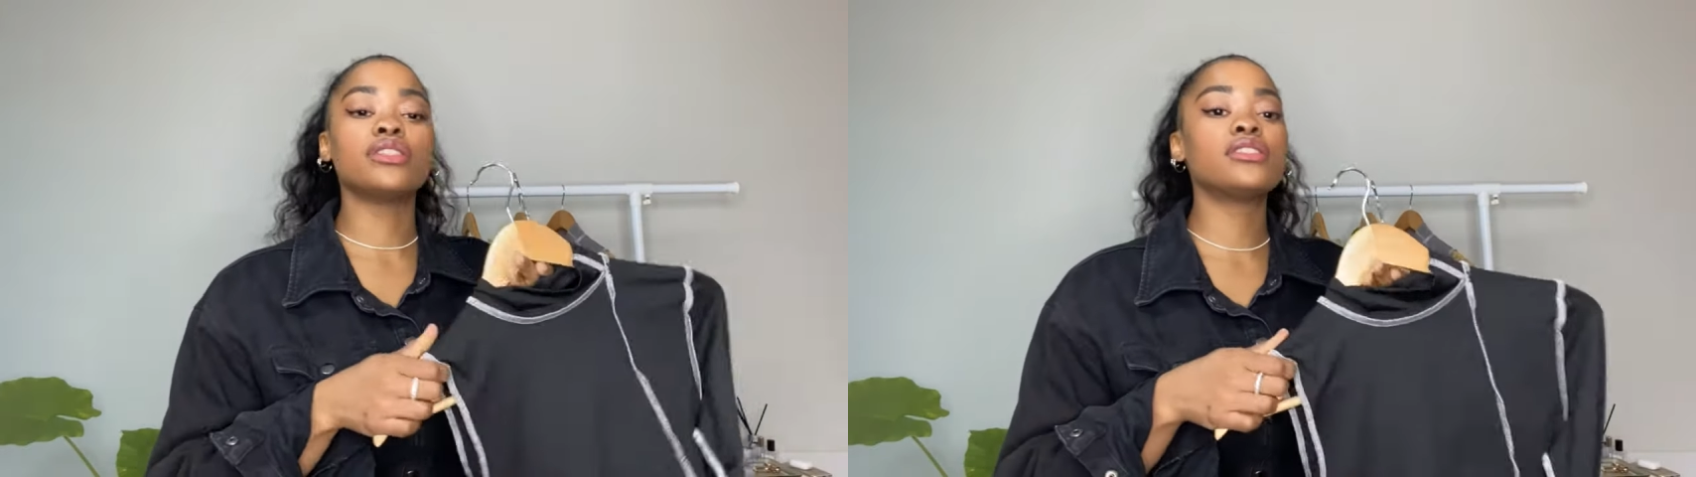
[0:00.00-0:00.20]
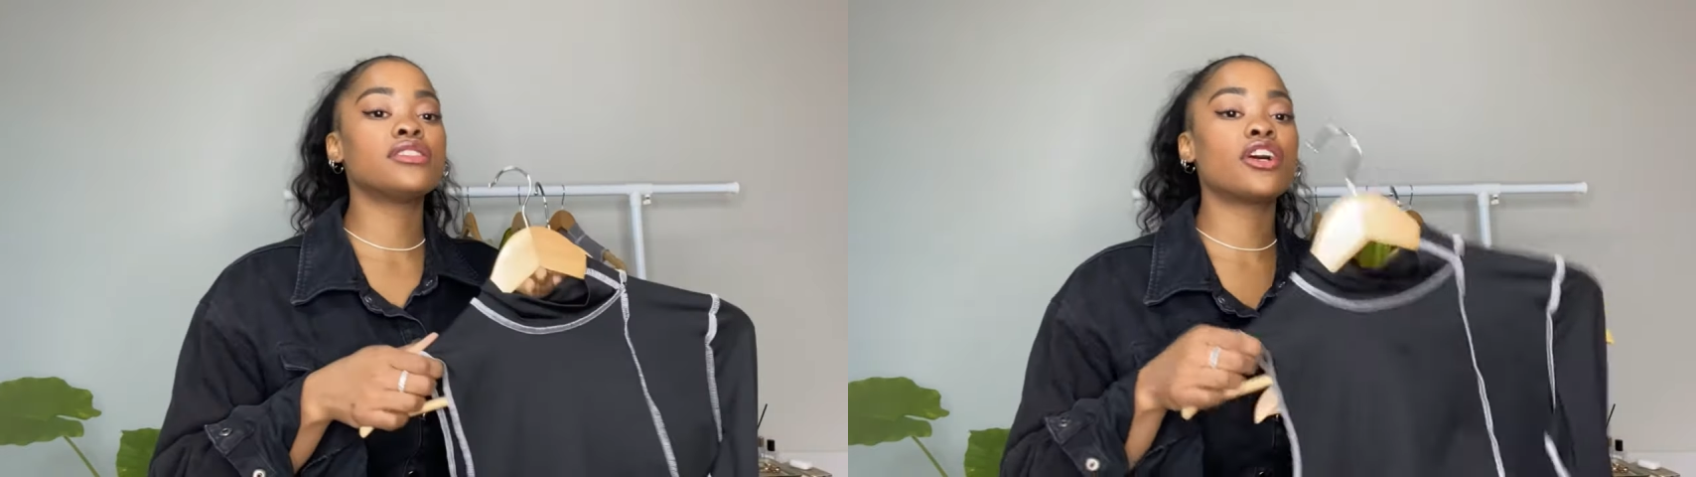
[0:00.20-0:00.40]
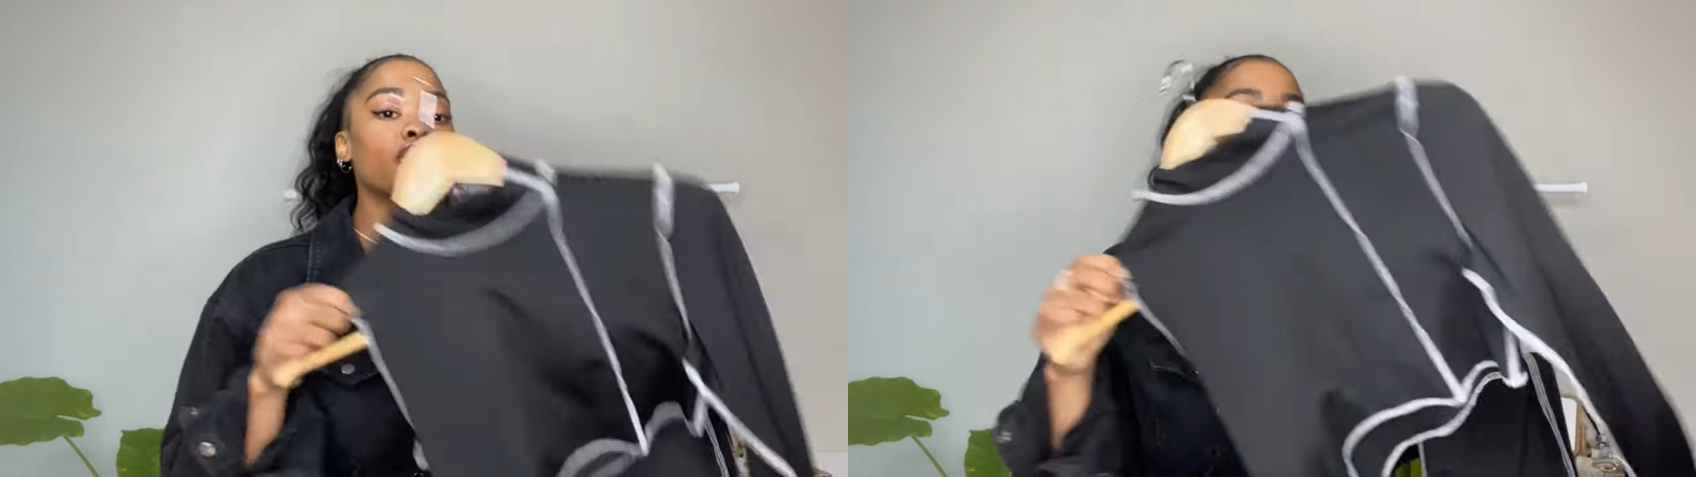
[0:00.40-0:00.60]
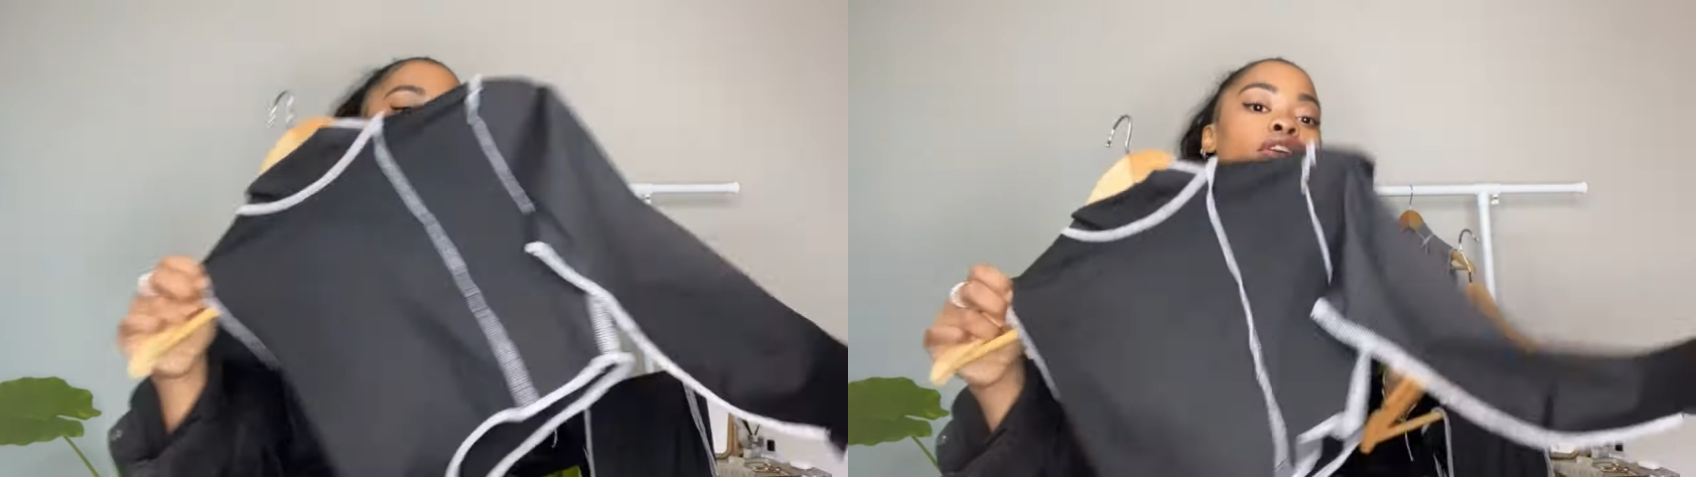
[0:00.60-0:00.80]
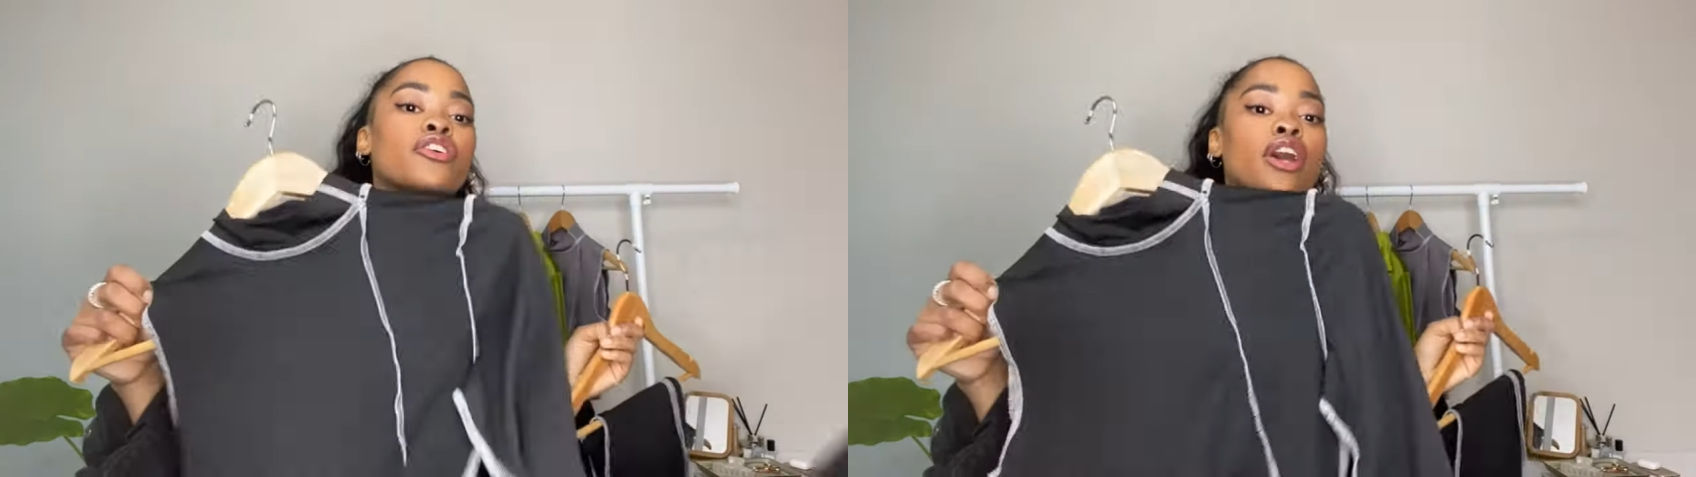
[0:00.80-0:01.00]
is not going to
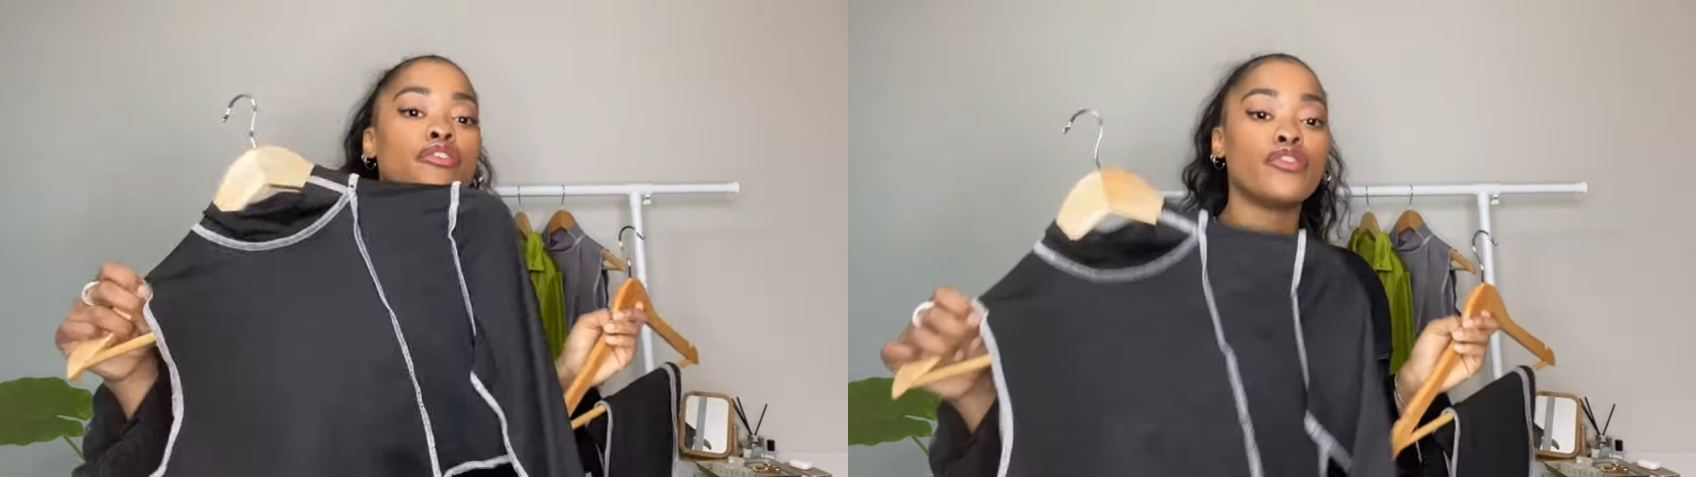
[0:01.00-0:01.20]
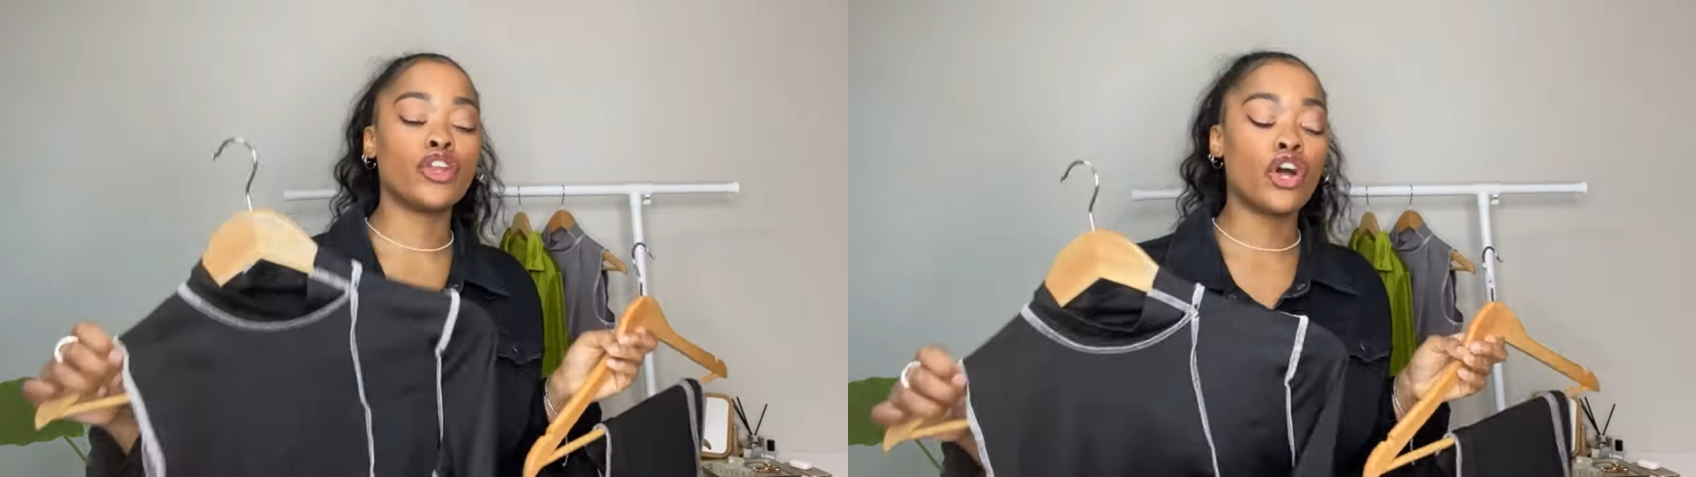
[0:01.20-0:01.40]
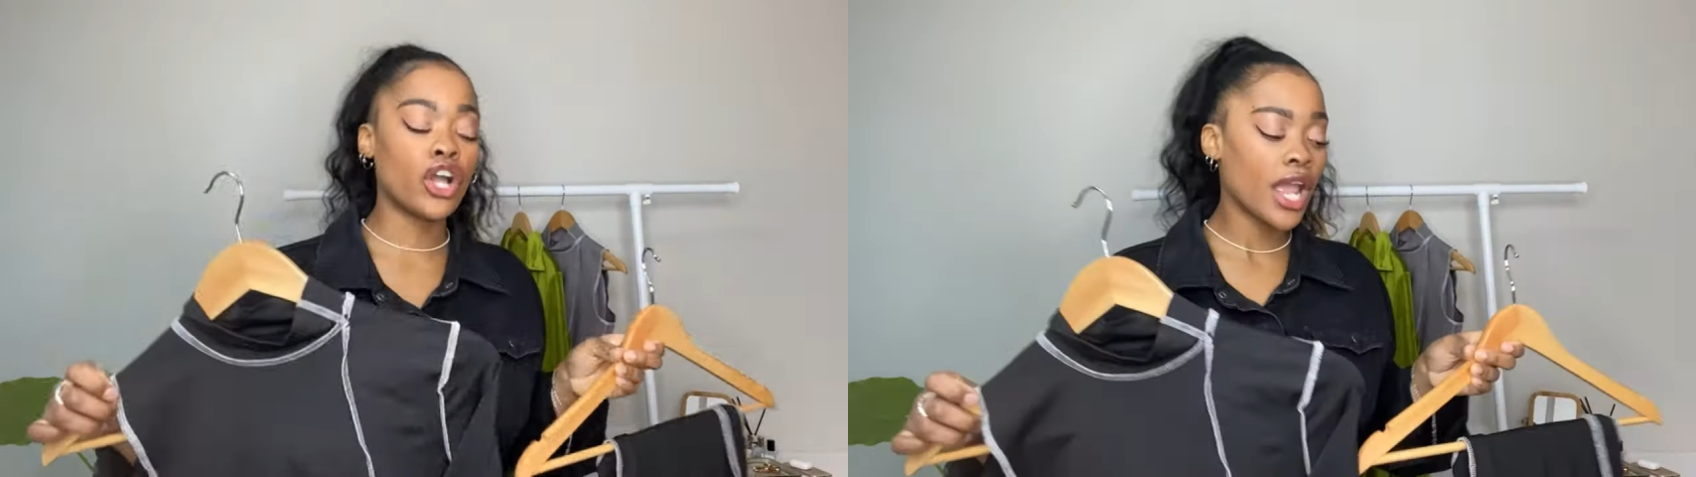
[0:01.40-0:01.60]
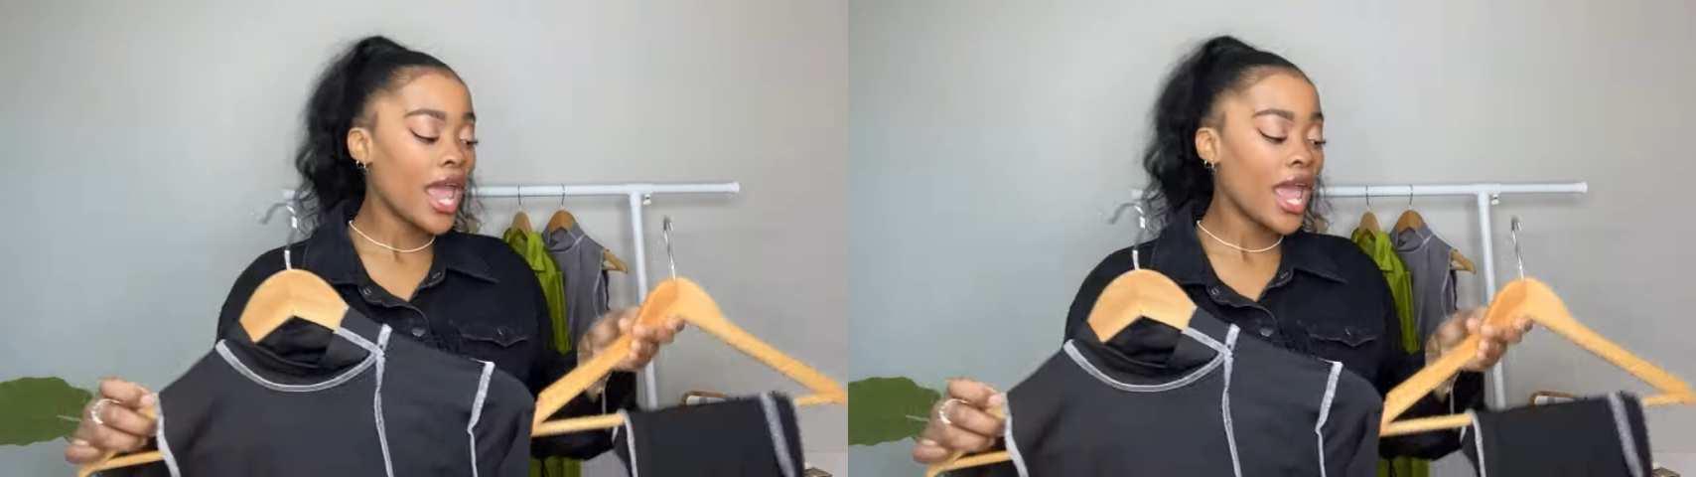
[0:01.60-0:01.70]
be around for long.